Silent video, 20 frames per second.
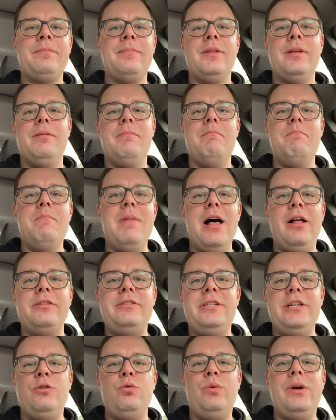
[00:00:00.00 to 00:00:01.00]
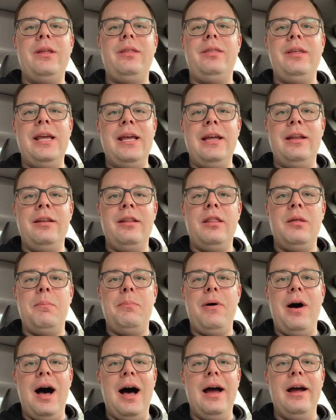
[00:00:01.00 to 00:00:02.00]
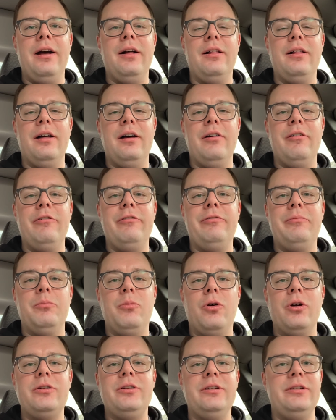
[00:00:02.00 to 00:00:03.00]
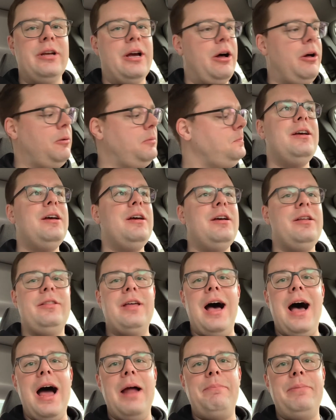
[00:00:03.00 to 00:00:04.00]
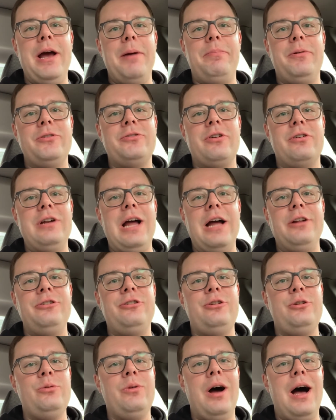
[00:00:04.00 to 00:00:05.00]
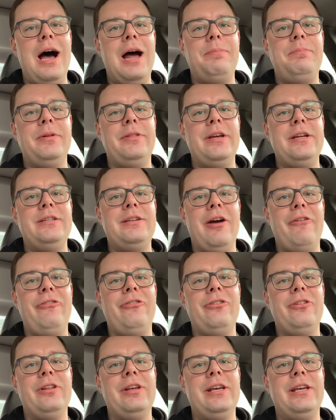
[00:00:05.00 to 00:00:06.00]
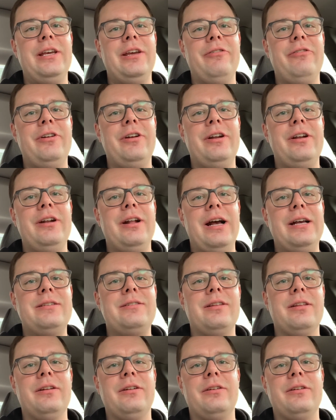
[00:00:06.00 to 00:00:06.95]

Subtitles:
melted within the pile of mortadella. The hot peppers are not too hot, but they definitely give it a nice little